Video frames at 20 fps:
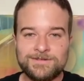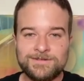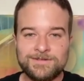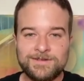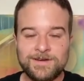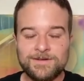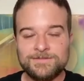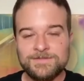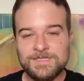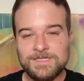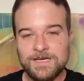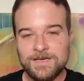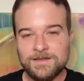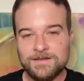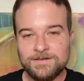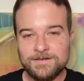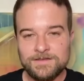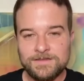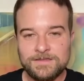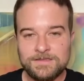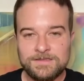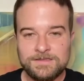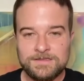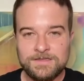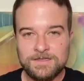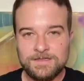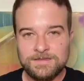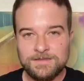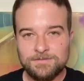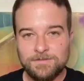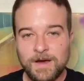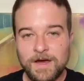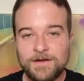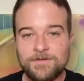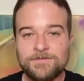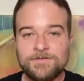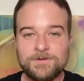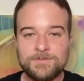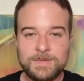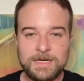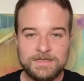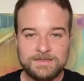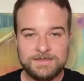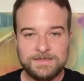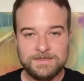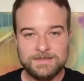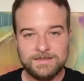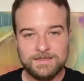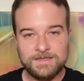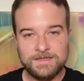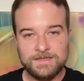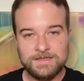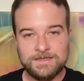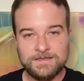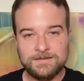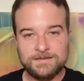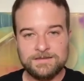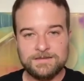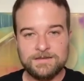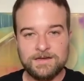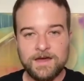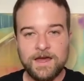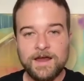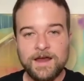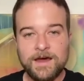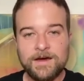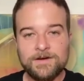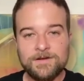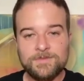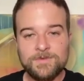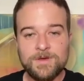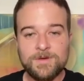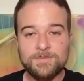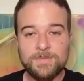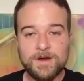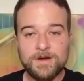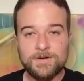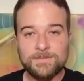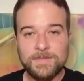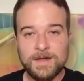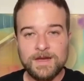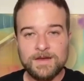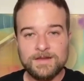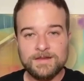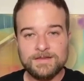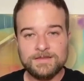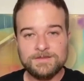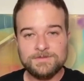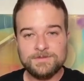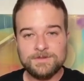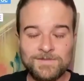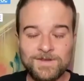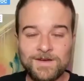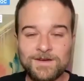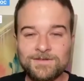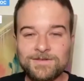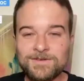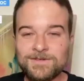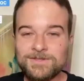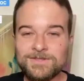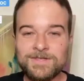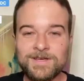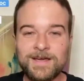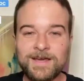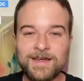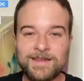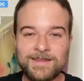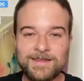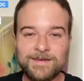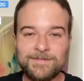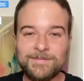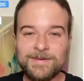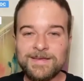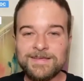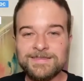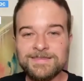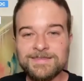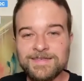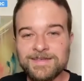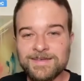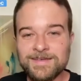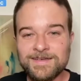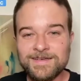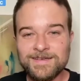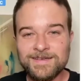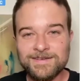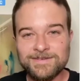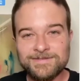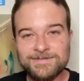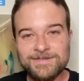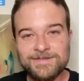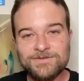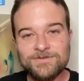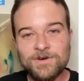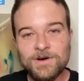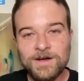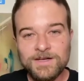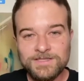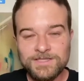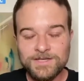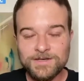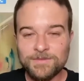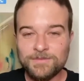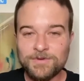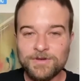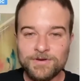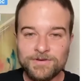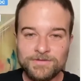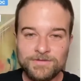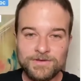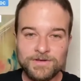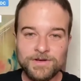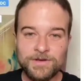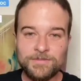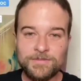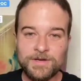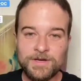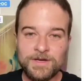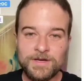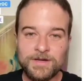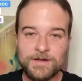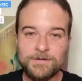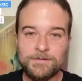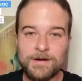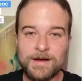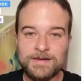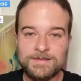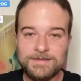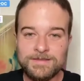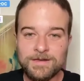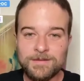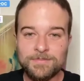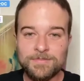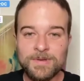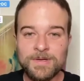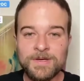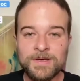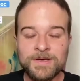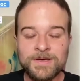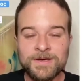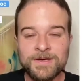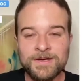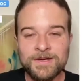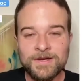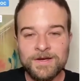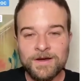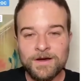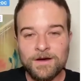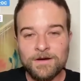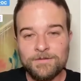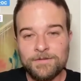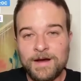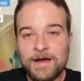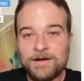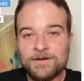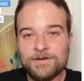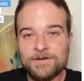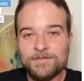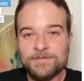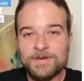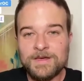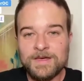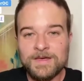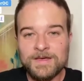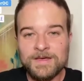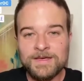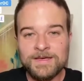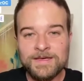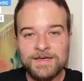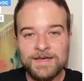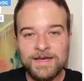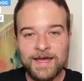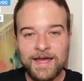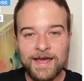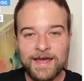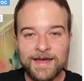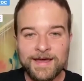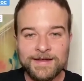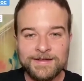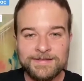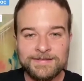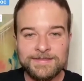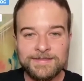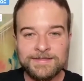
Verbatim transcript: come together and discuss mindful masculinity and how to be a better man in this world. I've also had the amazing gift of watching a beautiful community rise up around me at